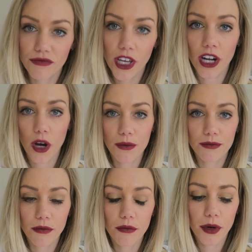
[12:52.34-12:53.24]
you know,
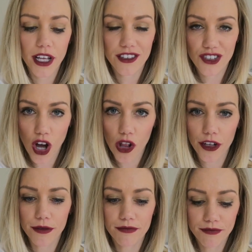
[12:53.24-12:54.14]
pretty
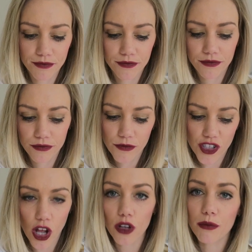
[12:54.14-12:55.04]
solid
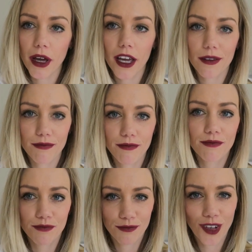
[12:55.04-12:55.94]
pick,
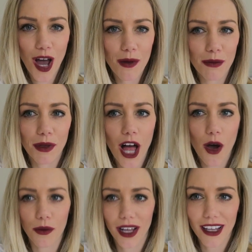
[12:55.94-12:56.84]
comment
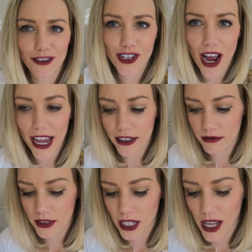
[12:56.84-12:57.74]
below. I'd love to try it.
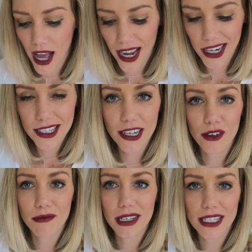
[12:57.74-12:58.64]
I kind of stick
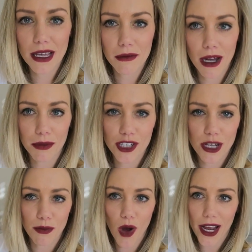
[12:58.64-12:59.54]
with my same couple
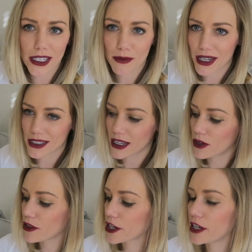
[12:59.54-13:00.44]
cheap wines because I
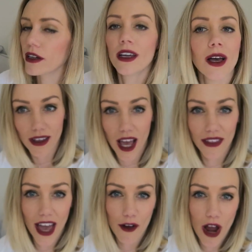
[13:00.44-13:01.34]
know they're good.
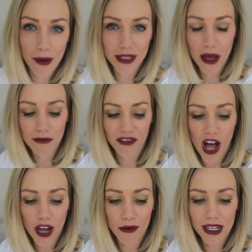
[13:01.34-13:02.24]
And that wraps up
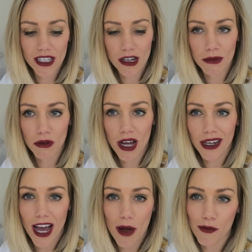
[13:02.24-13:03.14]
Vlogmas number
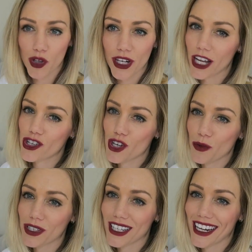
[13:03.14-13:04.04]
1. I'm really not
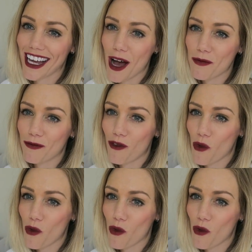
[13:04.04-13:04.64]
sure what's going to come